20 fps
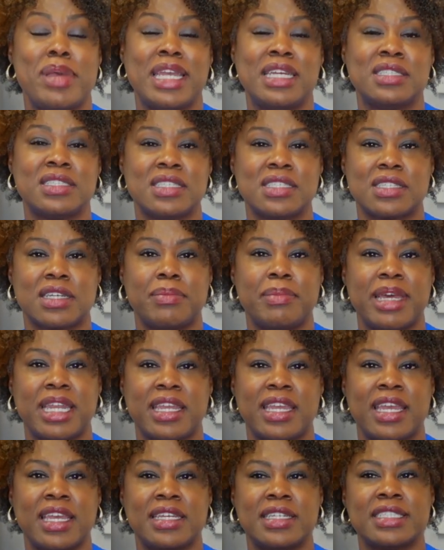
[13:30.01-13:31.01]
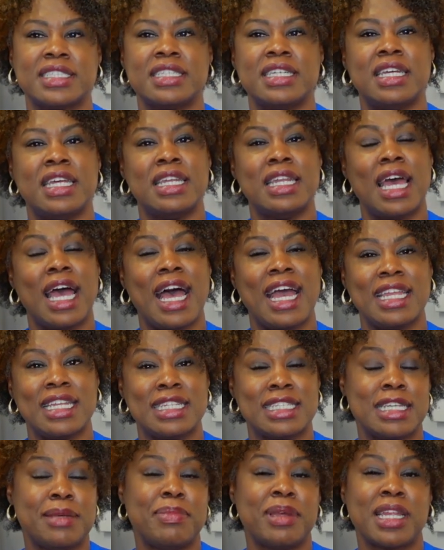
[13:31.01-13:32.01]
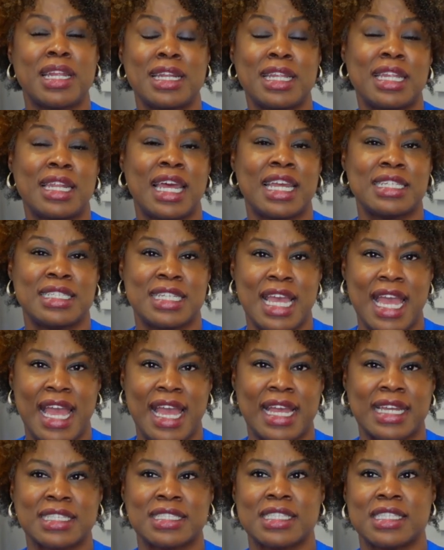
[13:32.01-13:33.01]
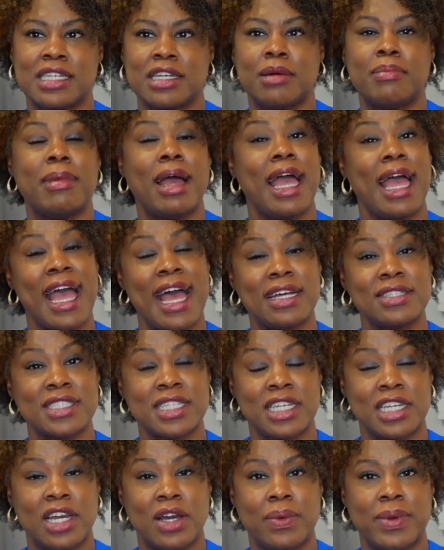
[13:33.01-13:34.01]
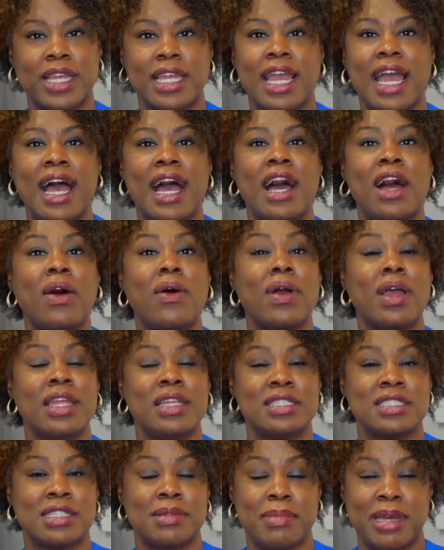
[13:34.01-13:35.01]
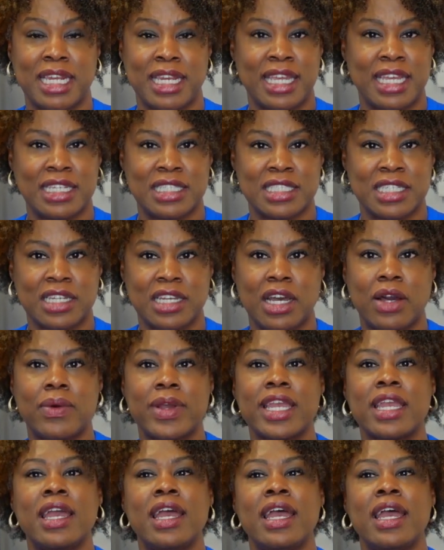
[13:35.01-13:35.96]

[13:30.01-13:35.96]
patients on medication, I typically like to ask them, how's it going? How is the medication going?